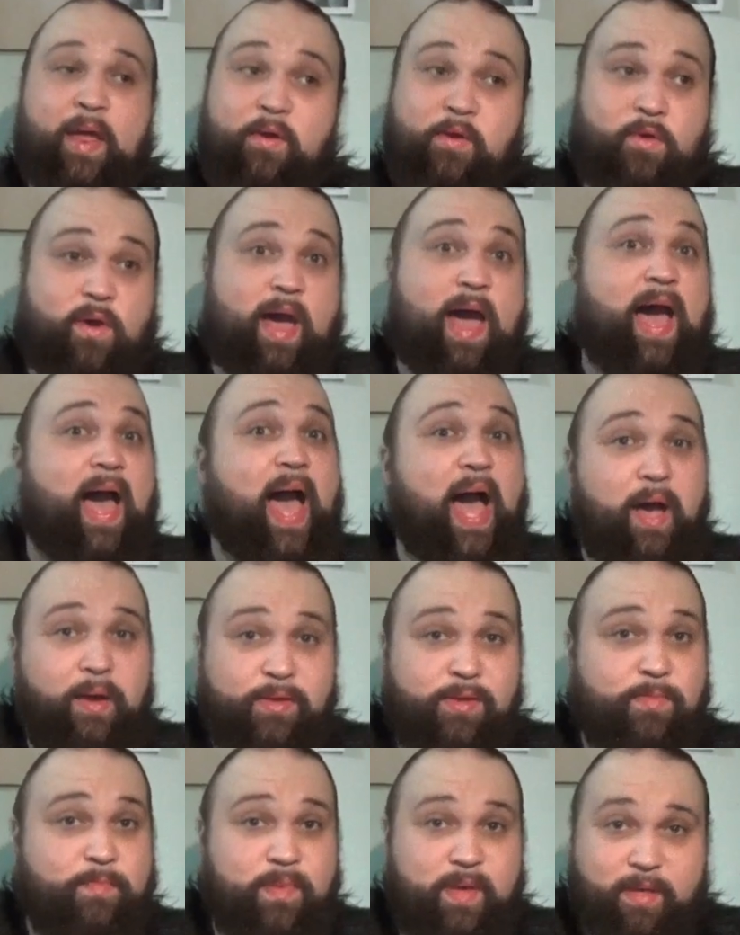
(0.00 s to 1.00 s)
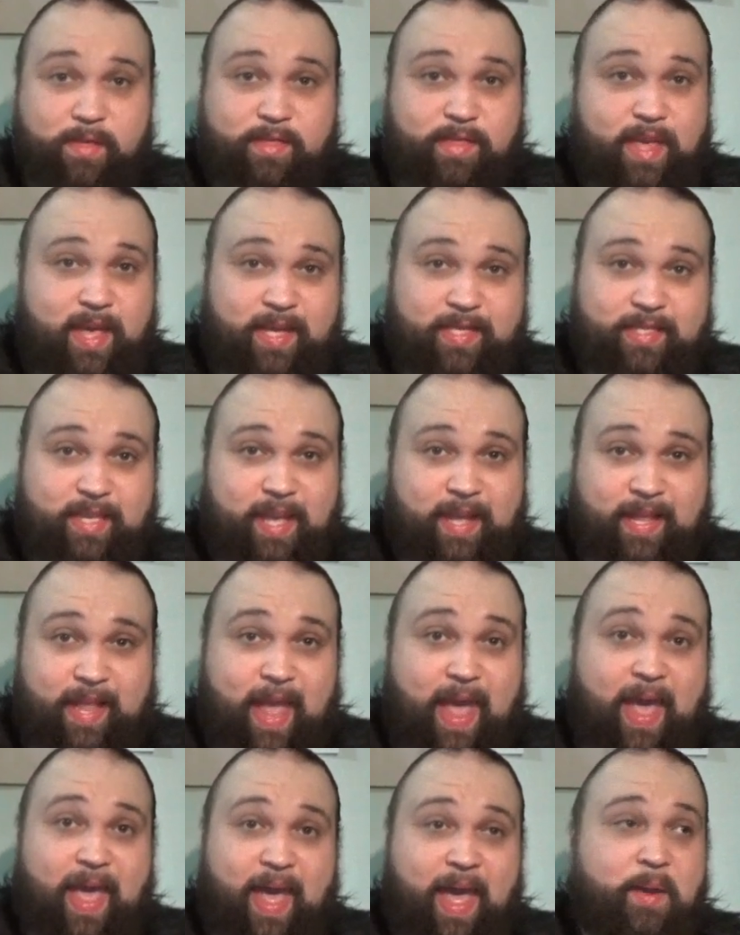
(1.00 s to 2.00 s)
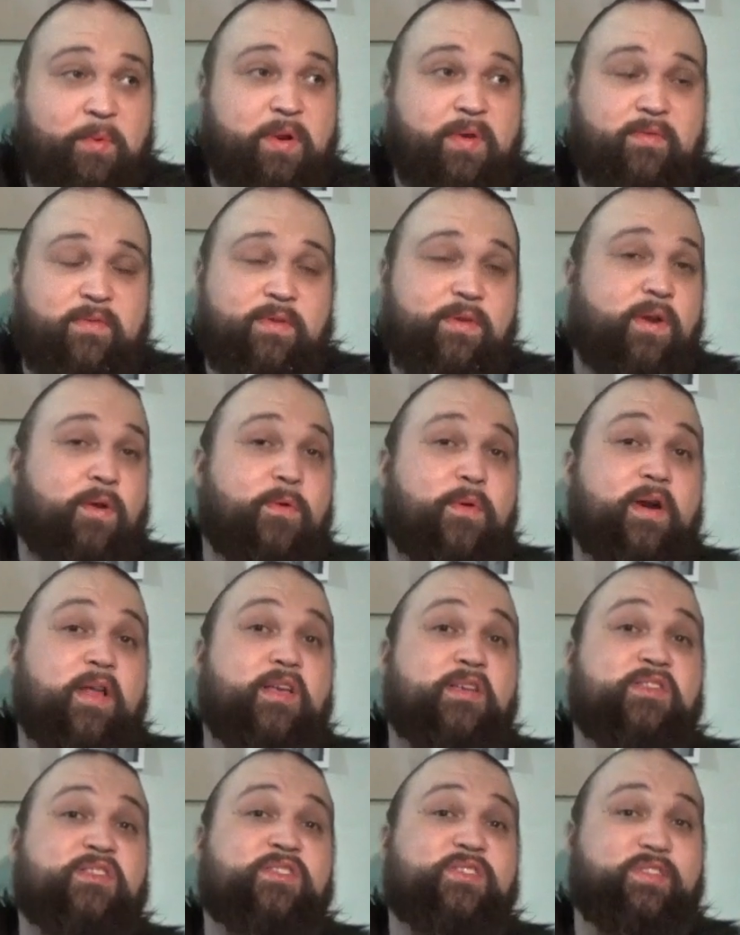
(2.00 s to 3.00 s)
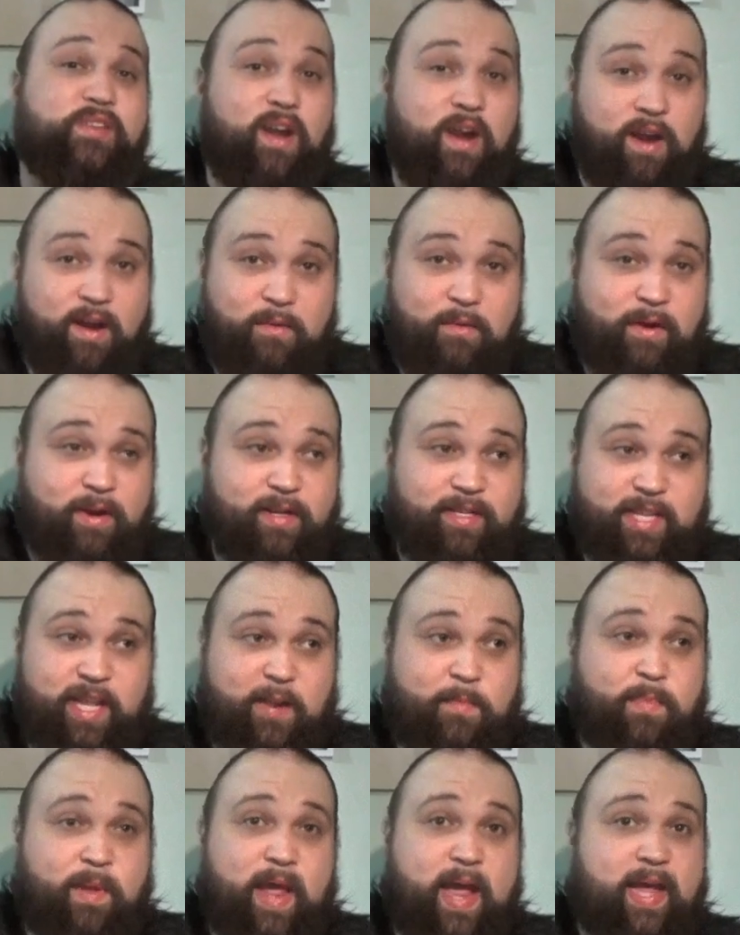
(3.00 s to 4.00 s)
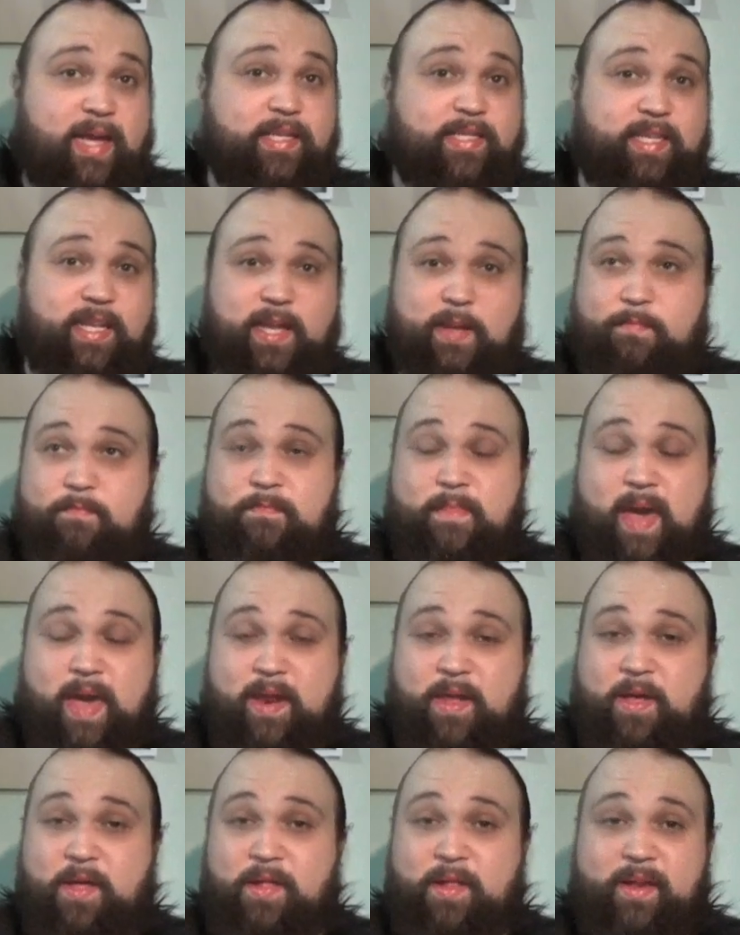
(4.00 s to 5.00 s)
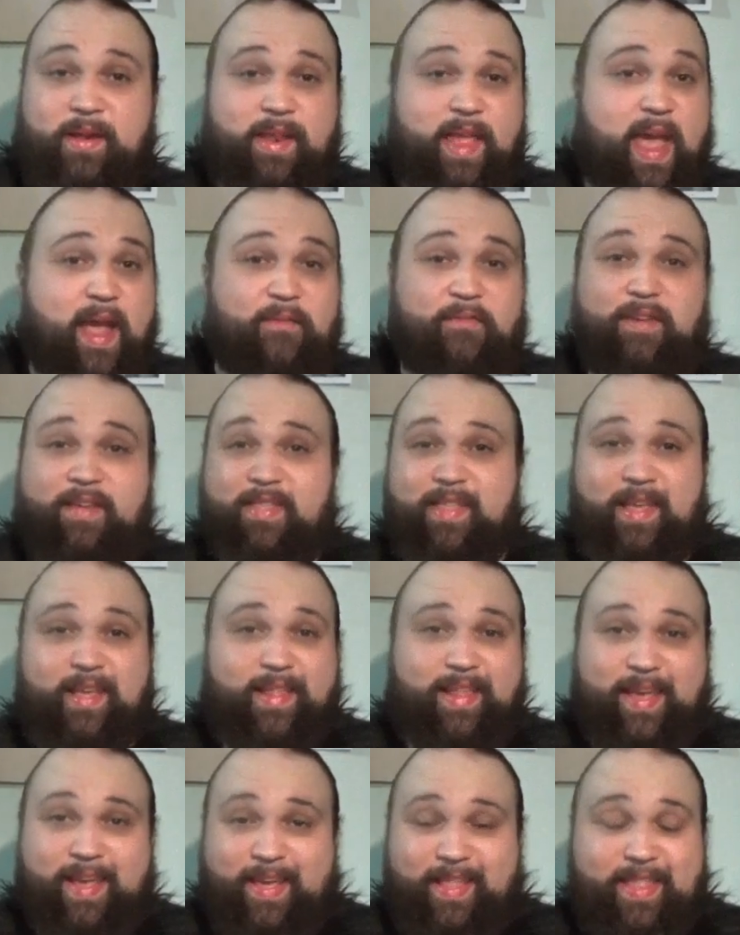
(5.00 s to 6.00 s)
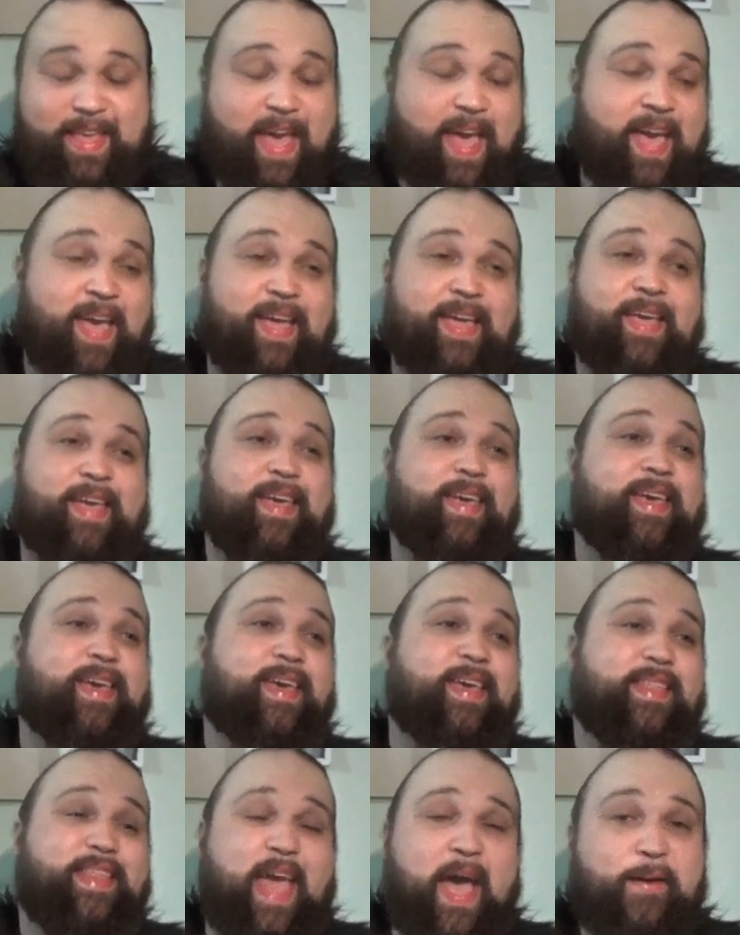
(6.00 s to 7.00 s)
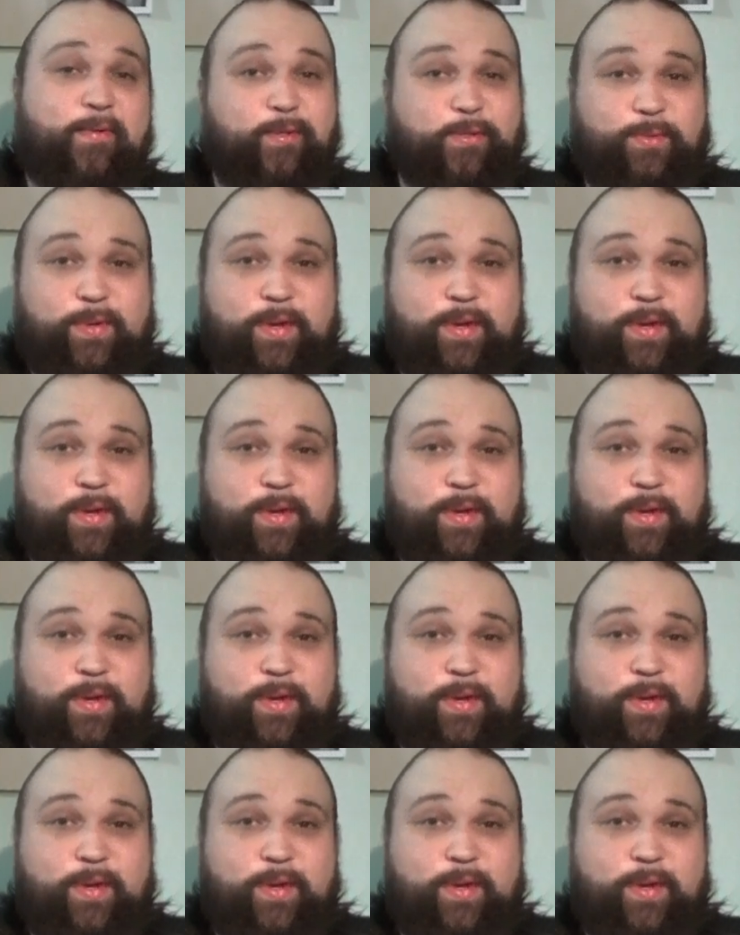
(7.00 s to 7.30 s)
And I don't know how you built things like that. I don't even know where to start. Where it's like plastic Stilts. and metal and everything like that.